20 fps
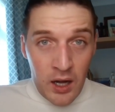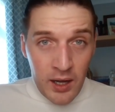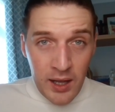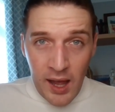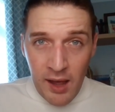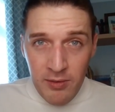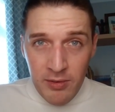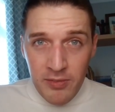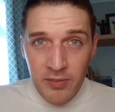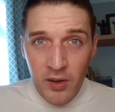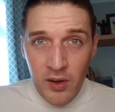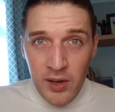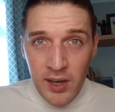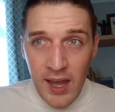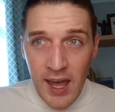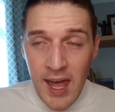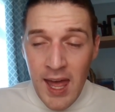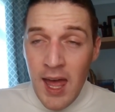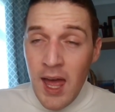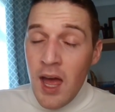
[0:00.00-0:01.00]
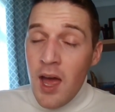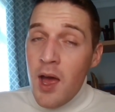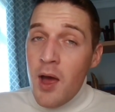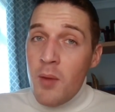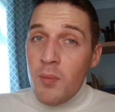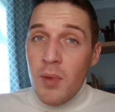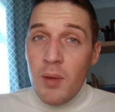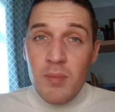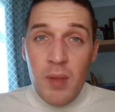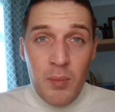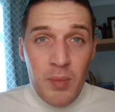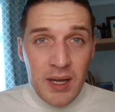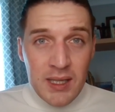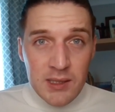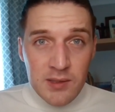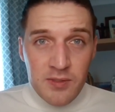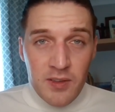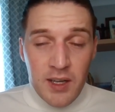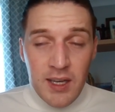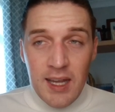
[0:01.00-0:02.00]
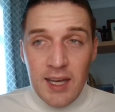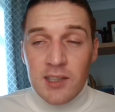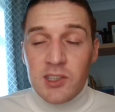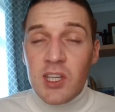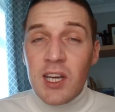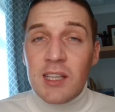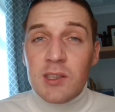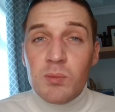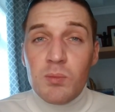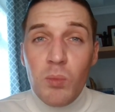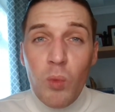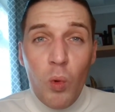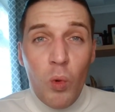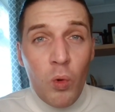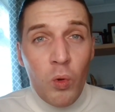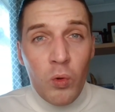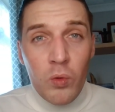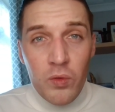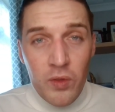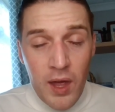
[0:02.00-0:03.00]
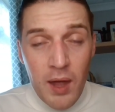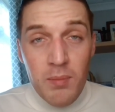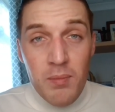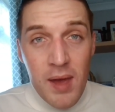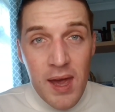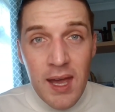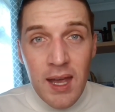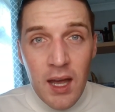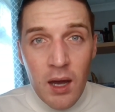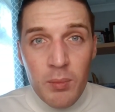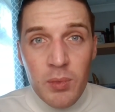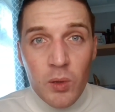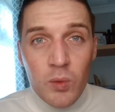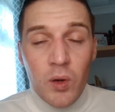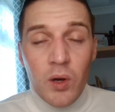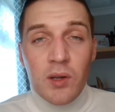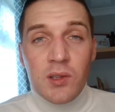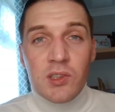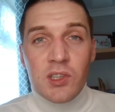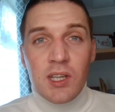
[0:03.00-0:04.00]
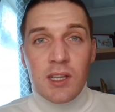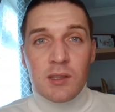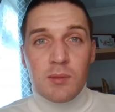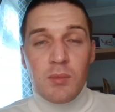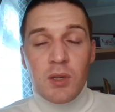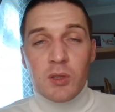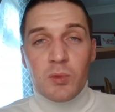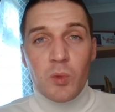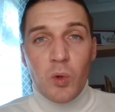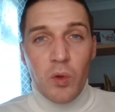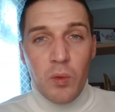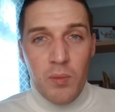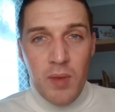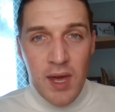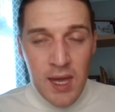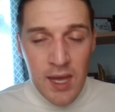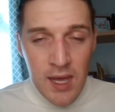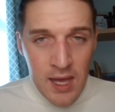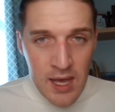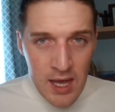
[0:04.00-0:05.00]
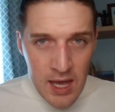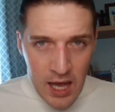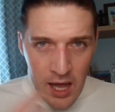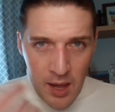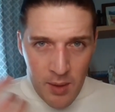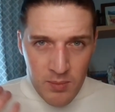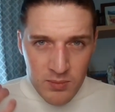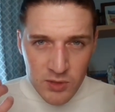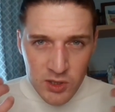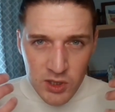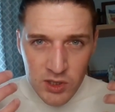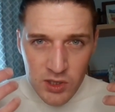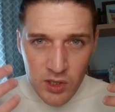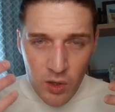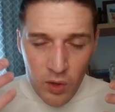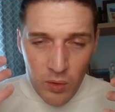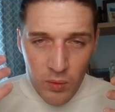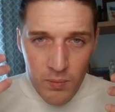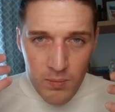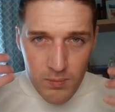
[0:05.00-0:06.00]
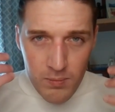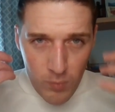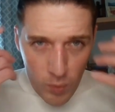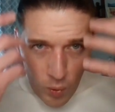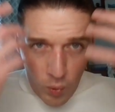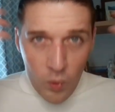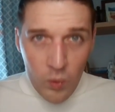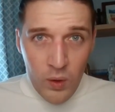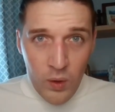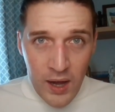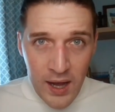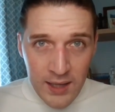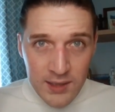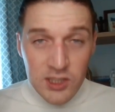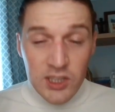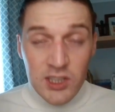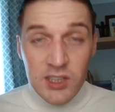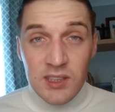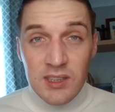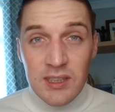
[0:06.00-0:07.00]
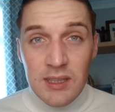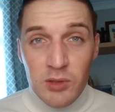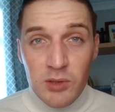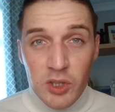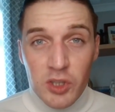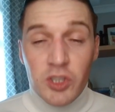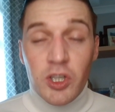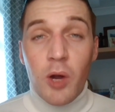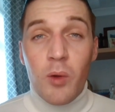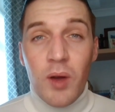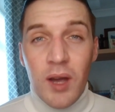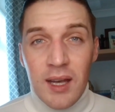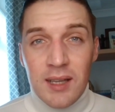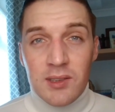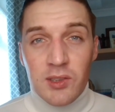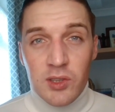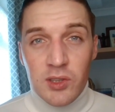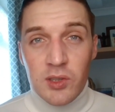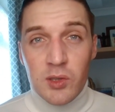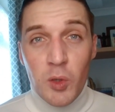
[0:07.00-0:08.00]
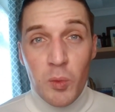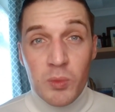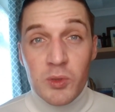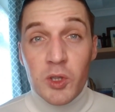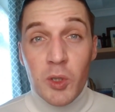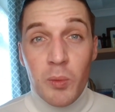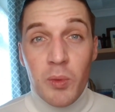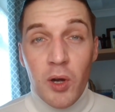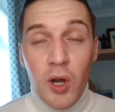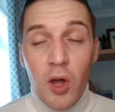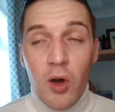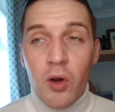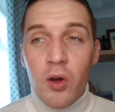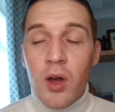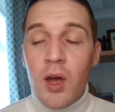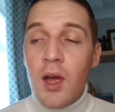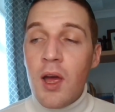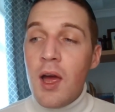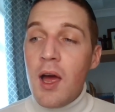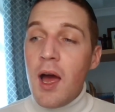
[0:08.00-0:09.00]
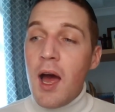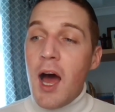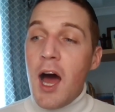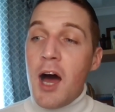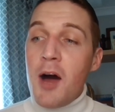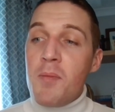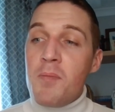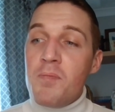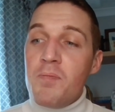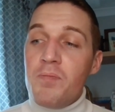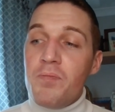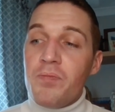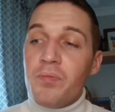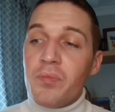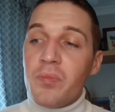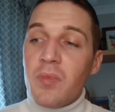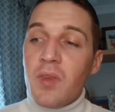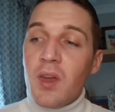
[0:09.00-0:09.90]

I have fine hair. My mum has fine hair. She has more than me. I'll be quite honest. She has much more than me. Um, she's got more, and she can seem to grow her super, super long. Um,